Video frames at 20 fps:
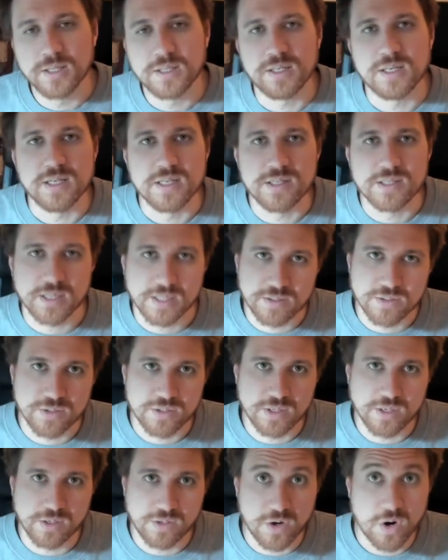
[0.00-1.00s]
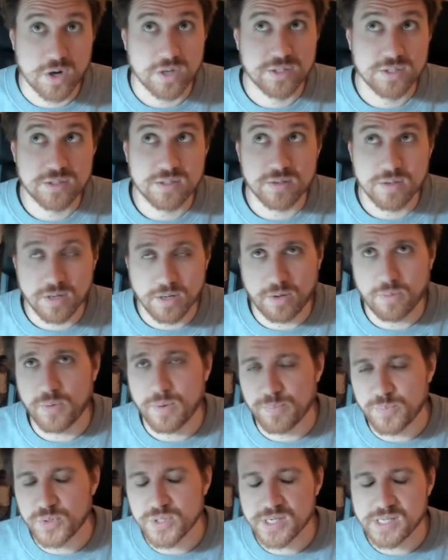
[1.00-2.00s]
These extra cards
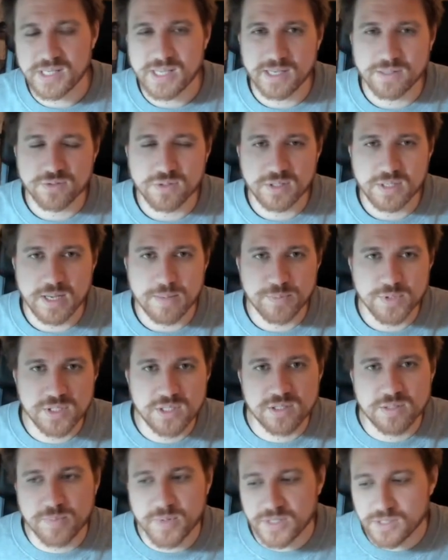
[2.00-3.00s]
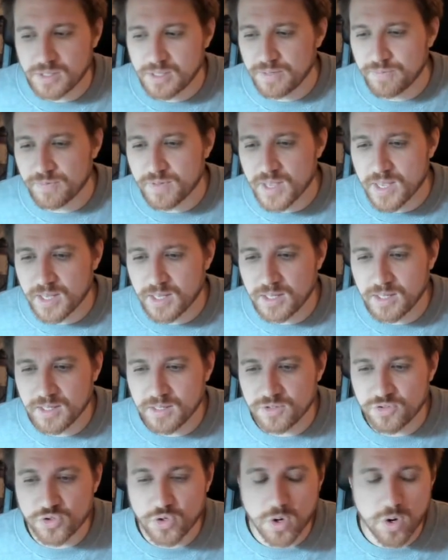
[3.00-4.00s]
represent extra damage, especially if
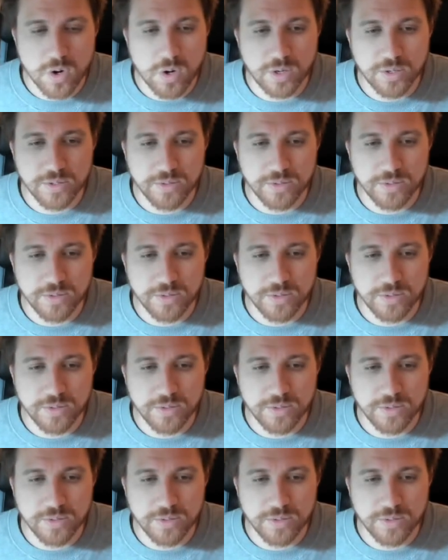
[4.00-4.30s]
they draw,